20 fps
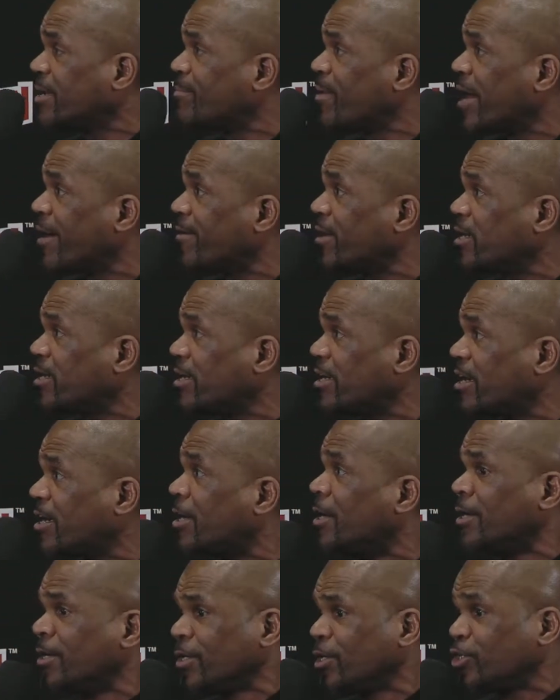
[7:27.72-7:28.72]
America.
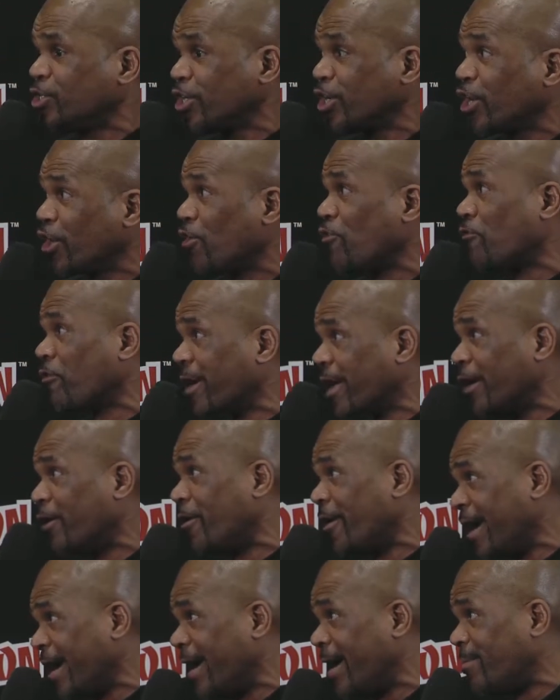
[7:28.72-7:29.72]
You took a
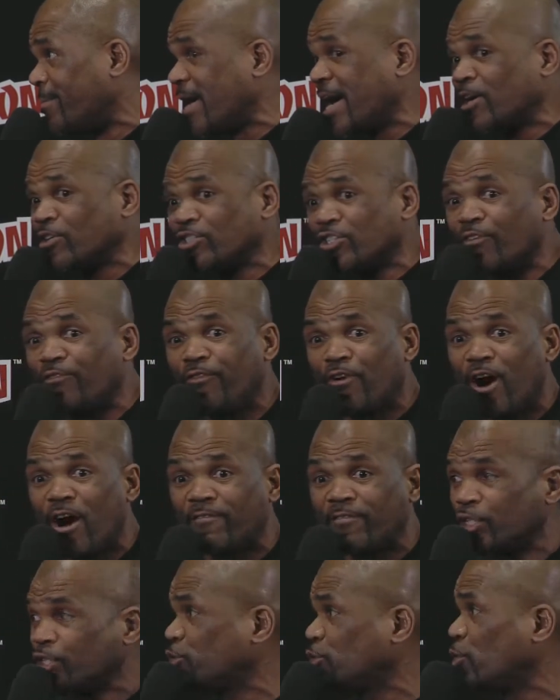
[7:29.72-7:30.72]
real hammer out your father's